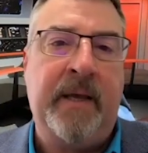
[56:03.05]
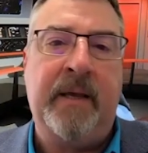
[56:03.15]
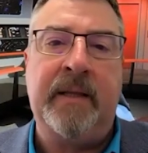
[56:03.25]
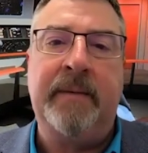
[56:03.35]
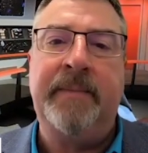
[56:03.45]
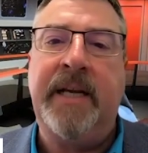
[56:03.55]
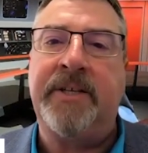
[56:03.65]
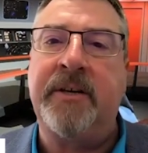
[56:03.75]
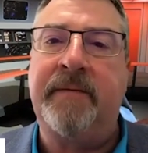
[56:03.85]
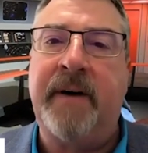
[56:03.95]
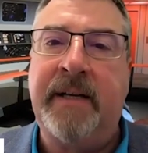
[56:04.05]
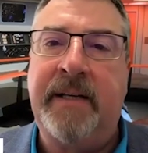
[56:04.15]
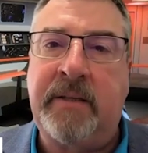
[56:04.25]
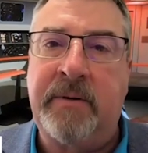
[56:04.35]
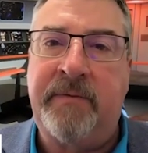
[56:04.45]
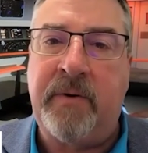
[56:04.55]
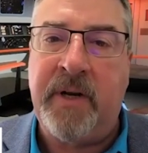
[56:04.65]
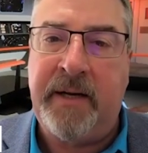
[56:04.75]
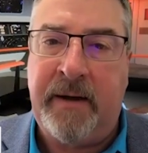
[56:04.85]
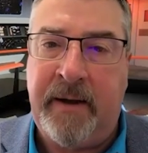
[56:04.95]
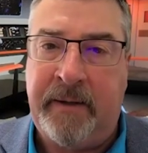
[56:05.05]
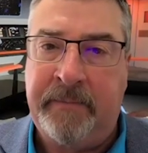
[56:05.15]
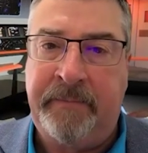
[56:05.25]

elimination of I D three forty-nine.